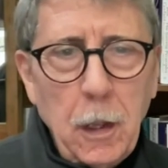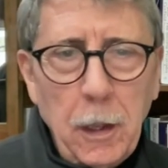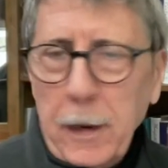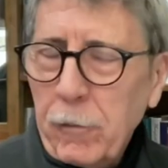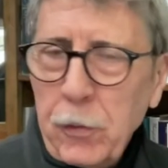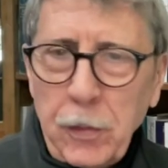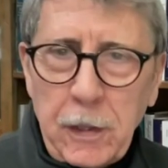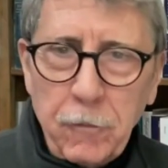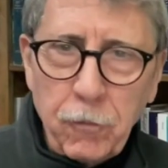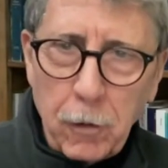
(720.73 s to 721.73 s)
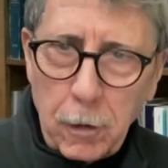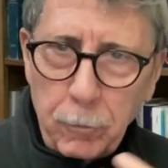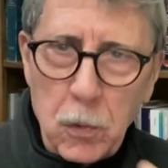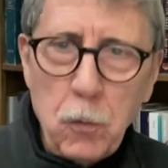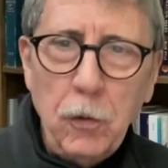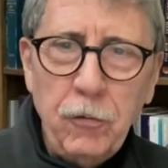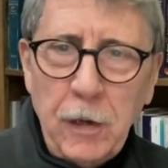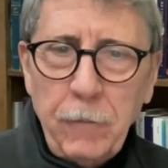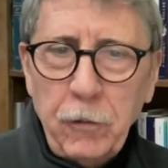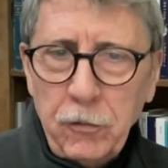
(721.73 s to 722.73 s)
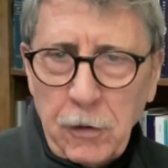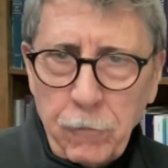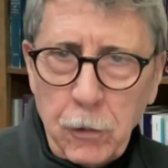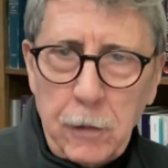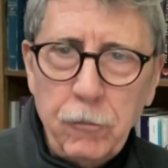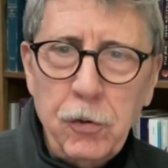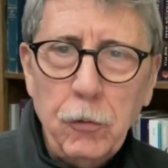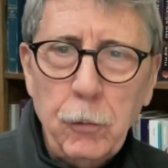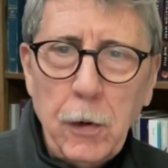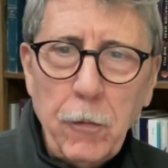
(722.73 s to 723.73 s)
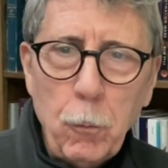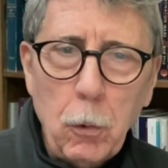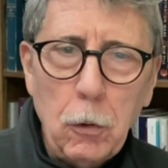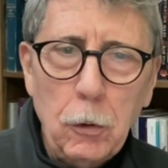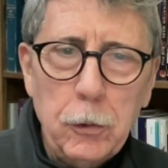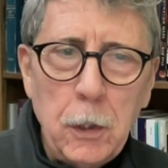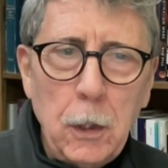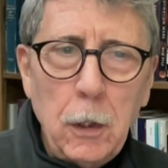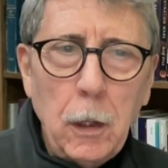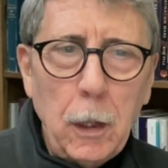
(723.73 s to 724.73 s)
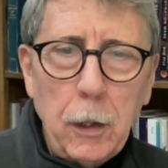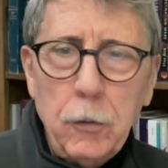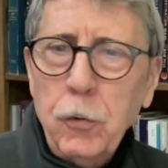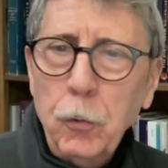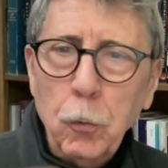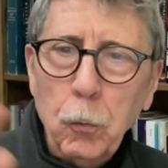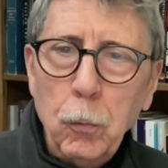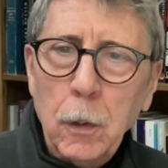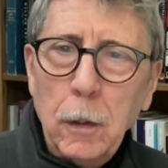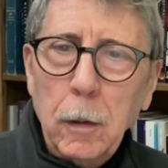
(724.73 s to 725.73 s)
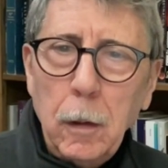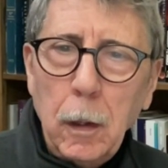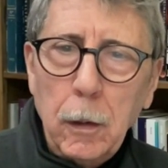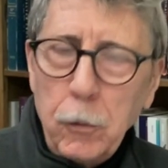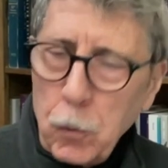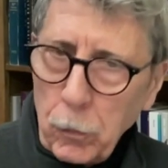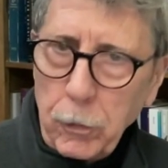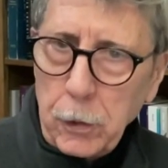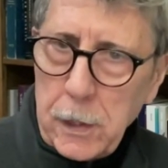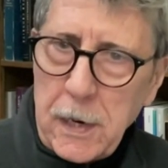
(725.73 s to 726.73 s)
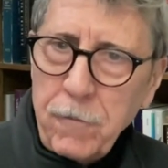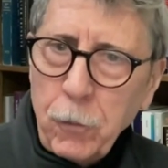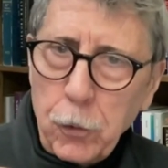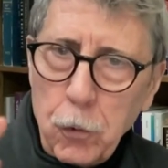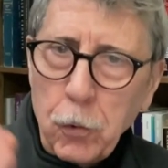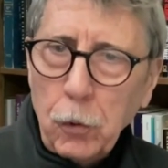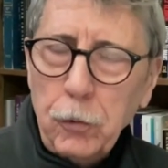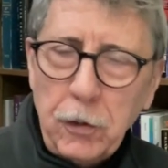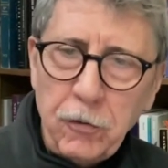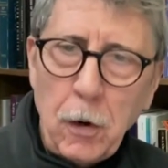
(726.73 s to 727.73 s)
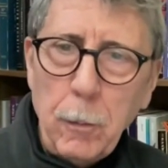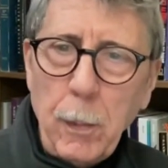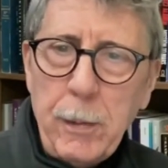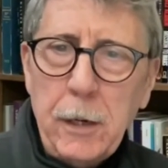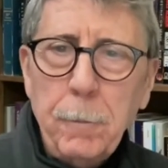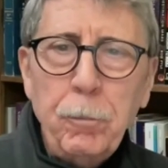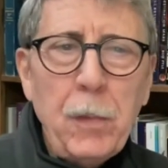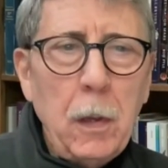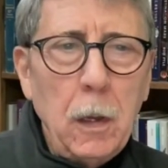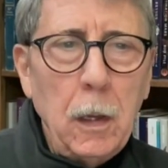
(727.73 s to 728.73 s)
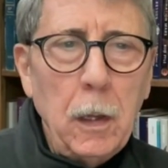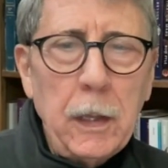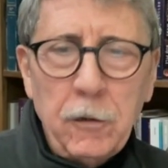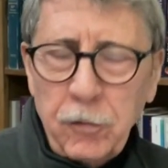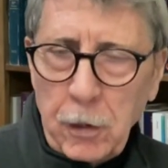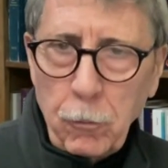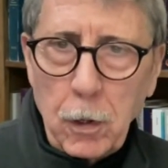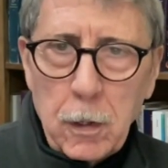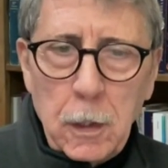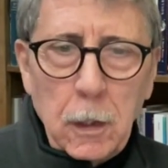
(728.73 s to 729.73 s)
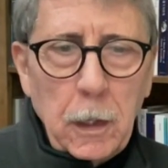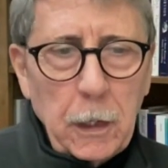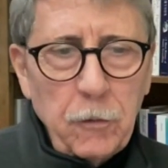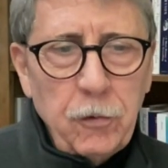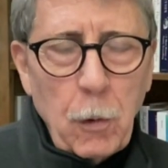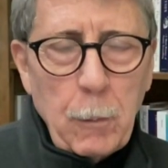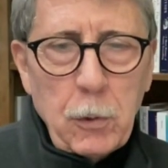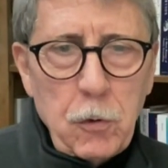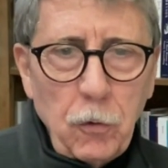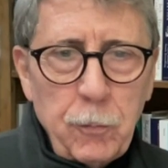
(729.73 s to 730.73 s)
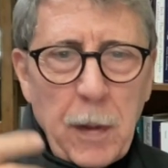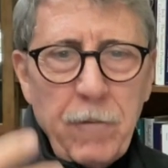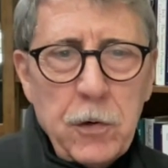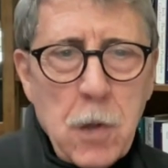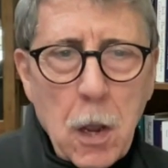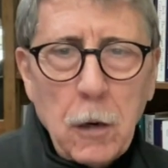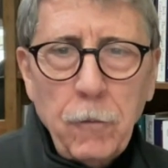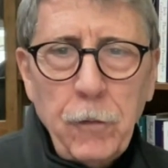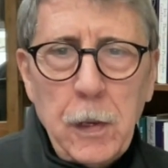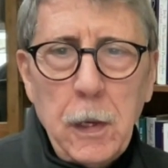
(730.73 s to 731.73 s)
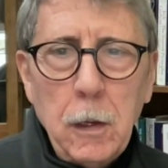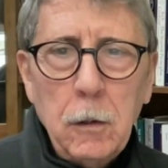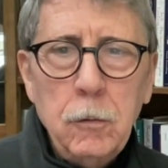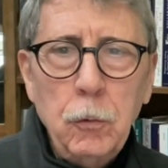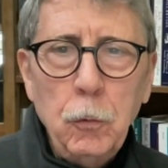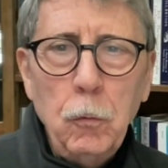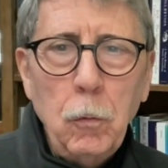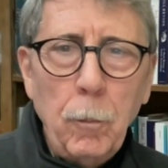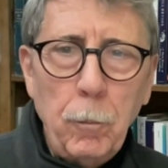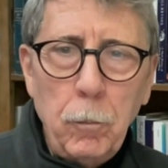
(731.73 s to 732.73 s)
everything from UNICEF, the suffering of children in the world, to the need for nuclear disarmament, et cetera. And so I would use my photography to,